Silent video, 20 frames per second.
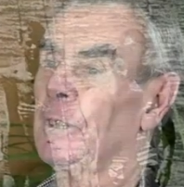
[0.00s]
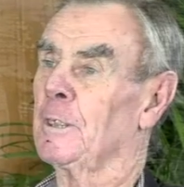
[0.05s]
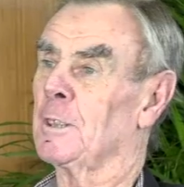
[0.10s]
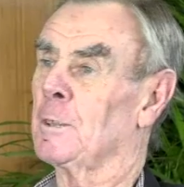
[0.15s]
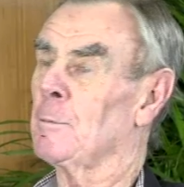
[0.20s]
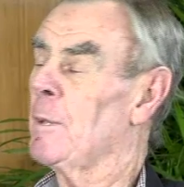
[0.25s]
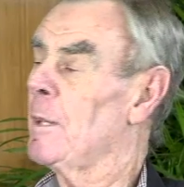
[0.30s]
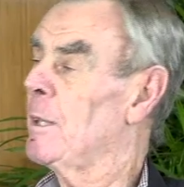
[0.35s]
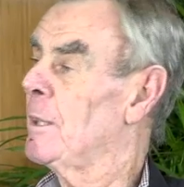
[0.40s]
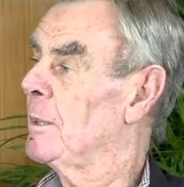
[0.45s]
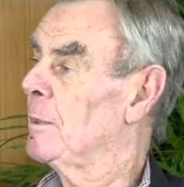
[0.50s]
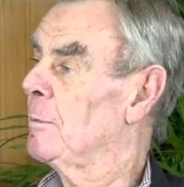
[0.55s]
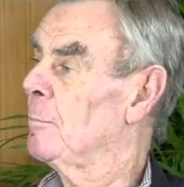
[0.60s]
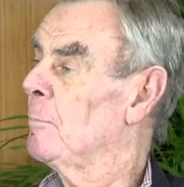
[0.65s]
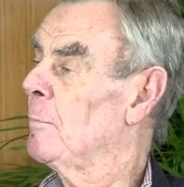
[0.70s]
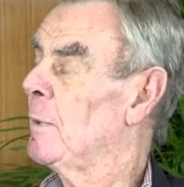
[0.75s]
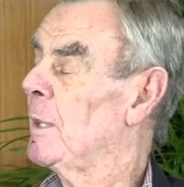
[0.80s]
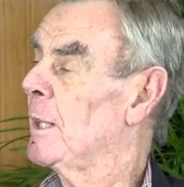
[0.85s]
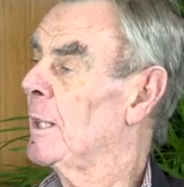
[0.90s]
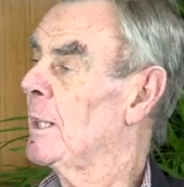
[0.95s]
year I was married, and
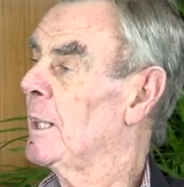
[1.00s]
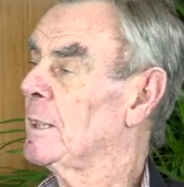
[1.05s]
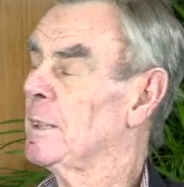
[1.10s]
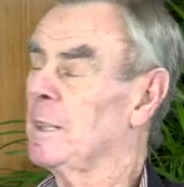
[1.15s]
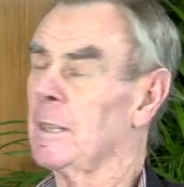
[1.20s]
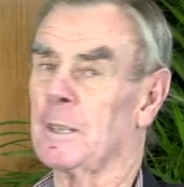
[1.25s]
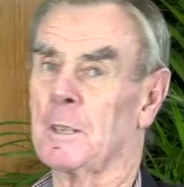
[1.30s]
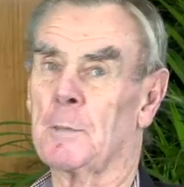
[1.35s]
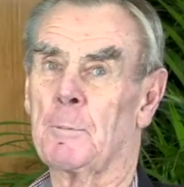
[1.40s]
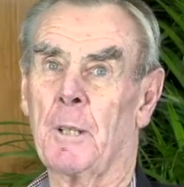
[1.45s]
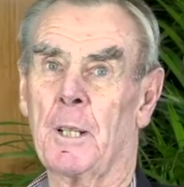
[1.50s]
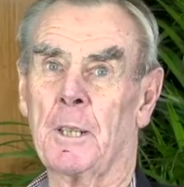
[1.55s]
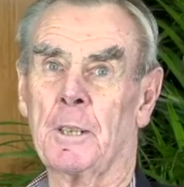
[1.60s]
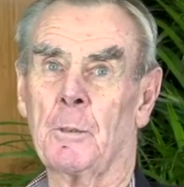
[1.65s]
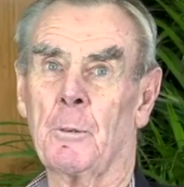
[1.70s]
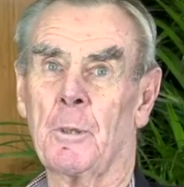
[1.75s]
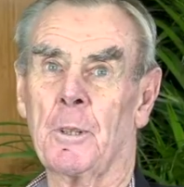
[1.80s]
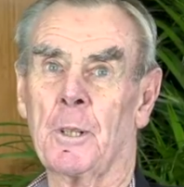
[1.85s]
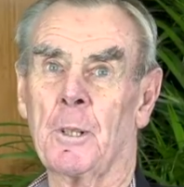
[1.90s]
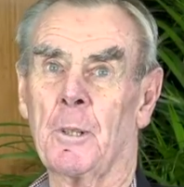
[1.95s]
Margot said, "I suppose
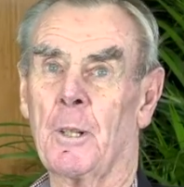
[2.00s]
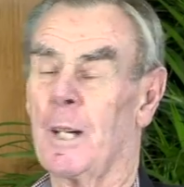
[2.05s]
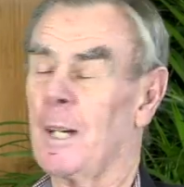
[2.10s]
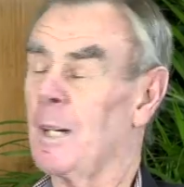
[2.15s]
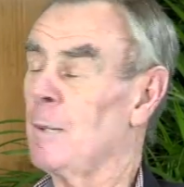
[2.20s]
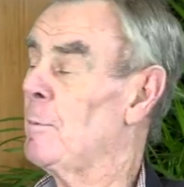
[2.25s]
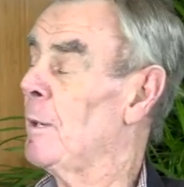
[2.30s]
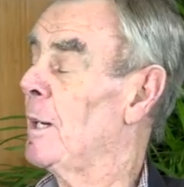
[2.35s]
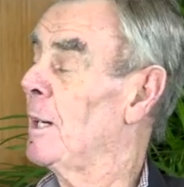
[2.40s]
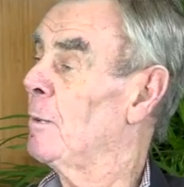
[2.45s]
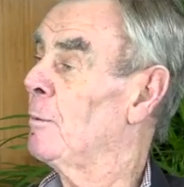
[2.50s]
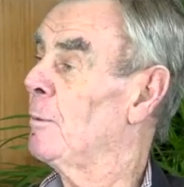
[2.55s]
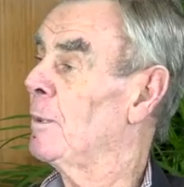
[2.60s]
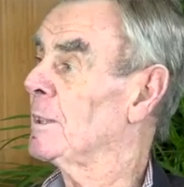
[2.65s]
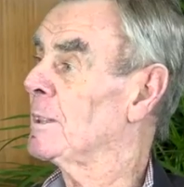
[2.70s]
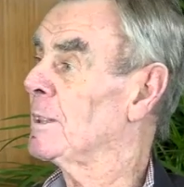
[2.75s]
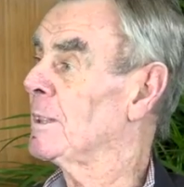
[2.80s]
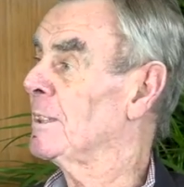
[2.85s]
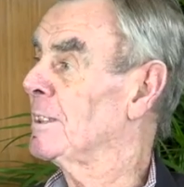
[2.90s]
you want to do a Hobart once."